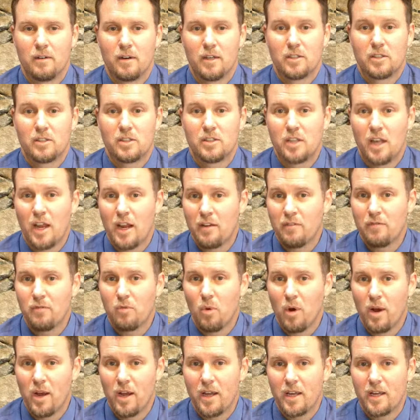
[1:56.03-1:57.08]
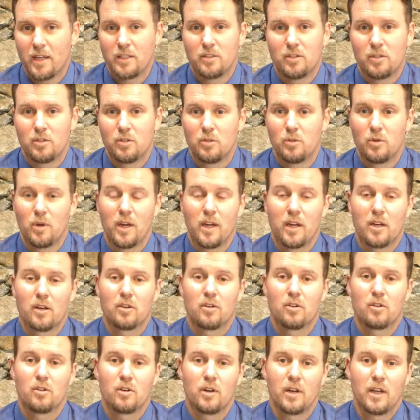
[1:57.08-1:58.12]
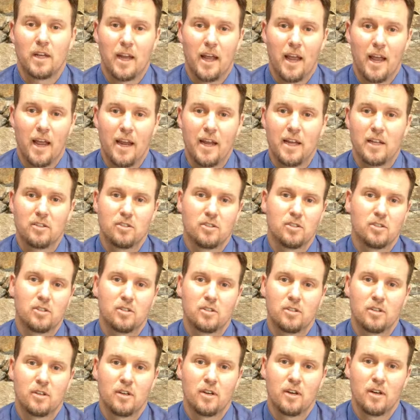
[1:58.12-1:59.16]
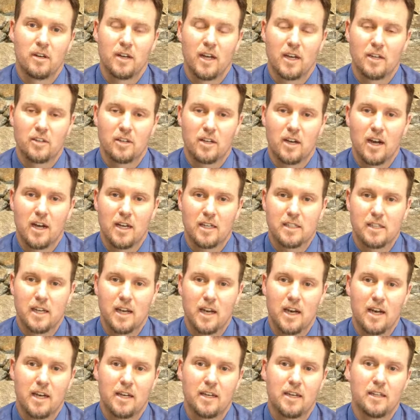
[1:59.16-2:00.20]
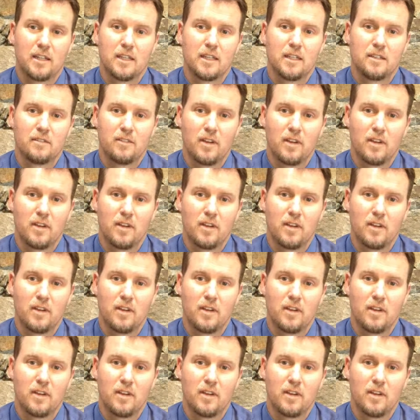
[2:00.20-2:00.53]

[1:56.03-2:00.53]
safe way to enhance your nitric oxide, lead to